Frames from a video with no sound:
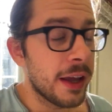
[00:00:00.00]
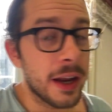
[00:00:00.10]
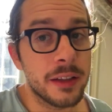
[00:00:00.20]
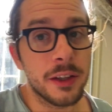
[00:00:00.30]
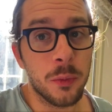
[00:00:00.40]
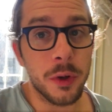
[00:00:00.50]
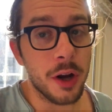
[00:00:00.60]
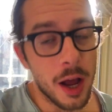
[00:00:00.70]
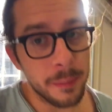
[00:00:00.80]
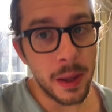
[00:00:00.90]
And there were
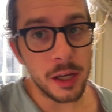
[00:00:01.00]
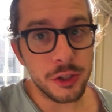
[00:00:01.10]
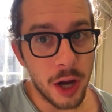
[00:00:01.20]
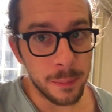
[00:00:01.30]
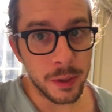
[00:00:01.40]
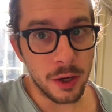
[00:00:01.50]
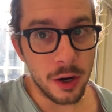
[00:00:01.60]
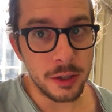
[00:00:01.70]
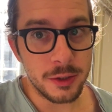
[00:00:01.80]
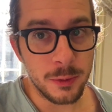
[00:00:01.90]
not many shopping
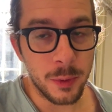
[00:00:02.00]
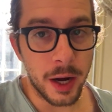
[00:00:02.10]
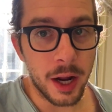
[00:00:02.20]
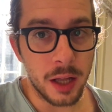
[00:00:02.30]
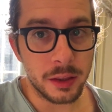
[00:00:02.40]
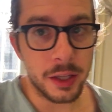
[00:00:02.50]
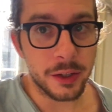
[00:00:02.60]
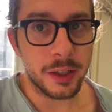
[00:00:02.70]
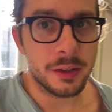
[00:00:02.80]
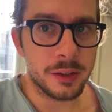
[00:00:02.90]
carts when I got there
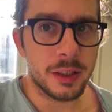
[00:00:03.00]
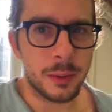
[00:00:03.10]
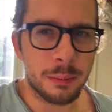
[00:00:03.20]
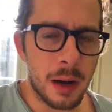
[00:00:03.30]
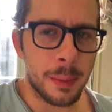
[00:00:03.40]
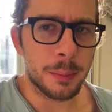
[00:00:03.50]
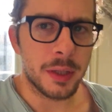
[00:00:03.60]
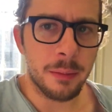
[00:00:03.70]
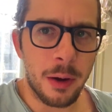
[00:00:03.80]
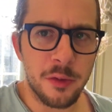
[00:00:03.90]
either. There were
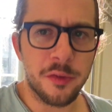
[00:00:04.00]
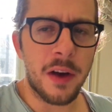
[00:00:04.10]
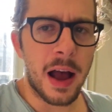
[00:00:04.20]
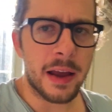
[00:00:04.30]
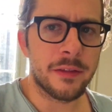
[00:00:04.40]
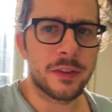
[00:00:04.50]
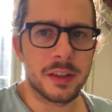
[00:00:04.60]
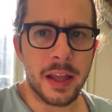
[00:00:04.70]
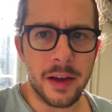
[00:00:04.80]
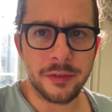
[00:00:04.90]
probably about 5
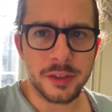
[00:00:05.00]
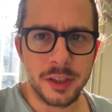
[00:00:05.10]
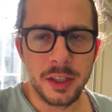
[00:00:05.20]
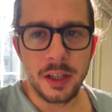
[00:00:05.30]
left.